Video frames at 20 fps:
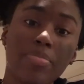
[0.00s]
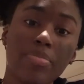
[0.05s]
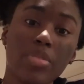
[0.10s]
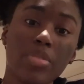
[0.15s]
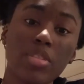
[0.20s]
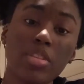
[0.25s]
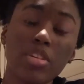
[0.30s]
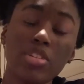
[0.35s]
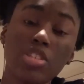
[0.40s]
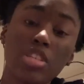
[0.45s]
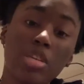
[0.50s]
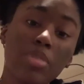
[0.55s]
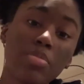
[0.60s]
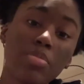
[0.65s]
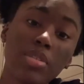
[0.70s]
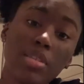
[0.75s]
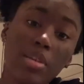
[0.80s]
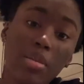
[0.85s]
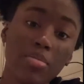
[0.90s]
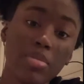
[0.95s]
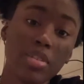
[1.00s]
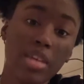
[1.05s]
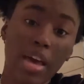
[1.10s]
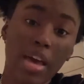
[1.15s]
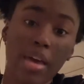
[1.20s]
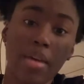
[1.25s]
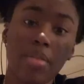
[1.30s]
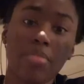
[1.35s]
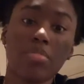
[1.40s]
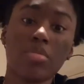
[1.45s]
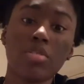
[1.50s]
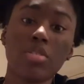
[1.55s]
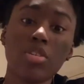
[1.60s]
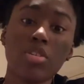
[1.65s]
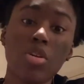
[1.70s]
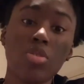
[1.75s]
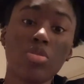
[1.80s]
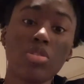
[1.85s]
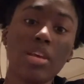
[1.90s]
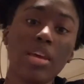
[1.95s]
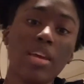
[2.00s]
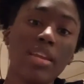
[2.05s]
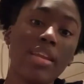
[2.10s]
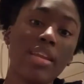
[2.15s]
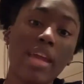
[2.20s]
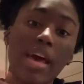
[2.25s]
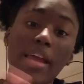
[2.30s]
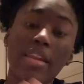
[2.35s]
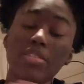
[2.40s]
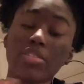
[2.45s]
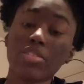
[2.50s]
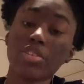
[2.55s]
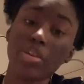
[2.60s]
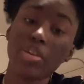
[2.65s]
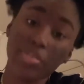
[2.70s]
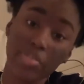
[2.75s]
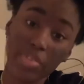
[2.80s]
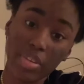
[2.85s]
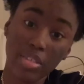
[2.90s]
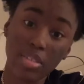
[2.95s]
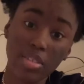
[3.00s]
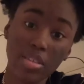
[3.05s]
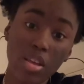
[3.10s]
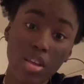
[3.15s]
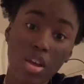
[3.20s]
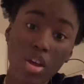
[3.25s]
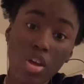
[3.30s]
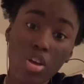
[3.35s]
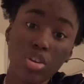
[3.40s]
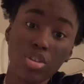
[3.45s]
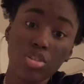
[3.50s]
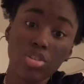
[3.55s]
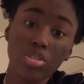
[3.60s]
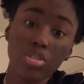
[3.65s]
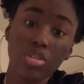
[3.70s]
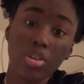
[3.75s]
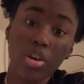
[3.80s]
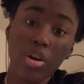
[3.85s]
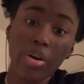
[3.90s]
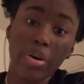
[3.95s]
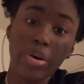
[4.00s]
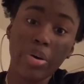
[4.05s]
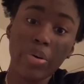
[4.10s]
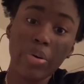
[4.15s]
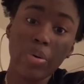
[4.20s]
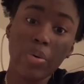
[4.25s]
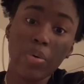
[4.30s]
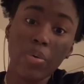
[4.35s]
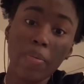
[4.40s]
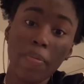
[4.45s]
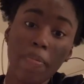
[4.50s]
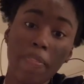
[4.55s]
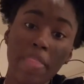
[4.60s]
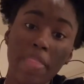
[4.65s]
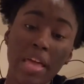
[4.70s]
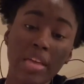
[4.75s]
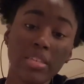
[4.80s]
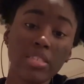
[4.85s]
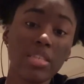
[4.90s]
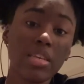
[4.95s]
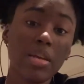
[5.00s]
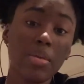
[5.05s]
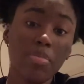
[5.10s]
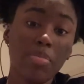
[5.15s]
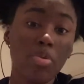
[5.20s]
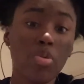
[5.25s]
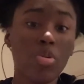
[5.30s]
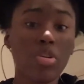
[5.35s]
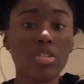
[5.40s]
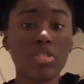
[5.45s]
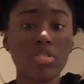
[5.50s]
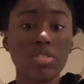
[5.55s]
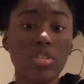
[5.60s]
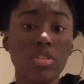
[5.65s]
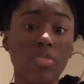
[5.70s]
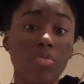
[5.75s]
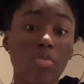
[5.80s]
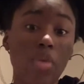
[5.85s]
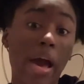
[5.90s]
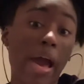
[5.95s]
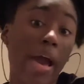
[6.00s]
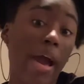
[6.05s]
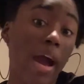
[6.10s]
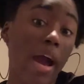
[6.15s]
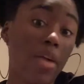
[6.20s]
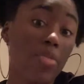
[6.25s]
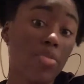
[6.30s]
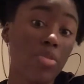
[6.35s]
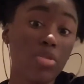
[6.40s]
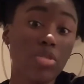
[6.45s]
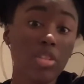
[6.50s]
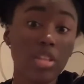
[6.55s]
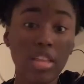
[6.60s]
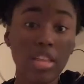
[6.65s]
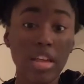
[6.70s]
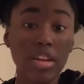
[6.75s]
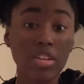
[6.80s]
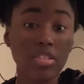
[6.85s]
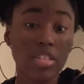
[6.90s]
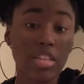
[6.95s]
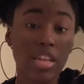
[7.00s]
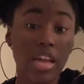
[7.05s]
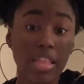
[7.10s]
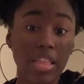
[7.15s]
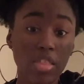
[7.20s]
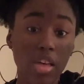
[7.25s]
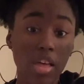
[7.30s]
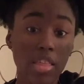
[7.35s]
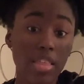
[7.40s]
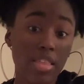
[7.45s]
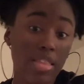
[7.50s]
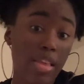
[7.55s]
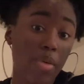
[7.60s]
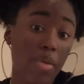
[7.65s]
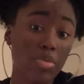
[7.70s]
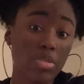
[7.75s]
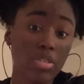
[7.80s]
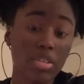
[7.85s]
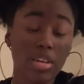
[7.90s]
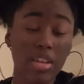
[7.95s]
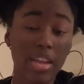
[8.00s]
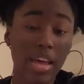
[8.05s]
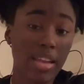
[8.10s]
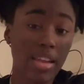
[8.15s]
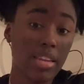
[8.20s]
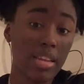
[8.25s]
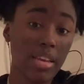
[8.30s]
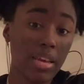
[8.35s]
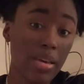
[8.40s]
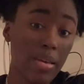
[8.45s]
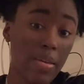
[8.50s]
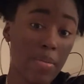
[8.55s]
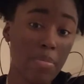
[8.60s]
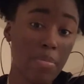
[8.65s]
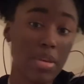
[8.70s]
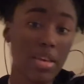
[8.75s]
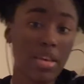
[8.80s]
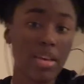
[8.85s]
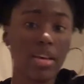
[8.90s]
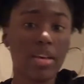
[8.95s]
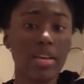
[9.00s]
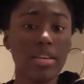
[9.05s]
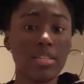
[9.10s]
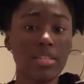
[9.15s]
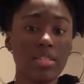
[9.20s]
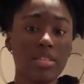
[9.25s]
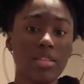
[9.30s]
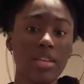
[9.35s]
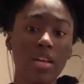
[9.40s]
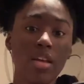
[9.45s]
the ship sometimes goes in and out of service. So that's the importance of why I wrote the letters, and I thought that that was a good idea, because